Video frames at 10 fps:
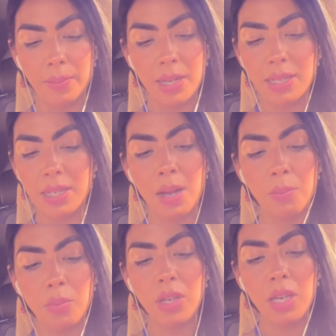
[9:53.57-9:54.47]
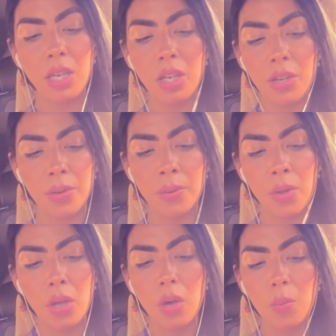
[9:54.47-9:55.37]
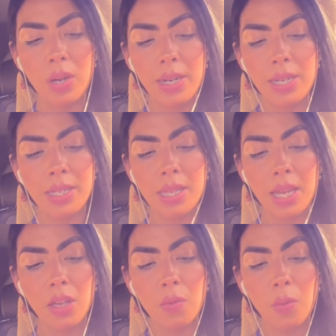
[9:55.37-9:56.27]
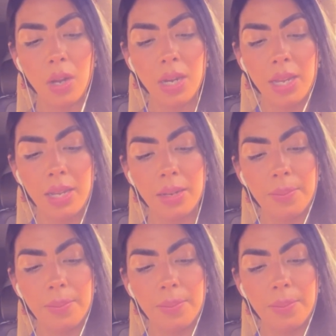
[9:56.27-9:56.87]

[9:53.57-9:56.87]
It's not bringing you what it is that you wanted.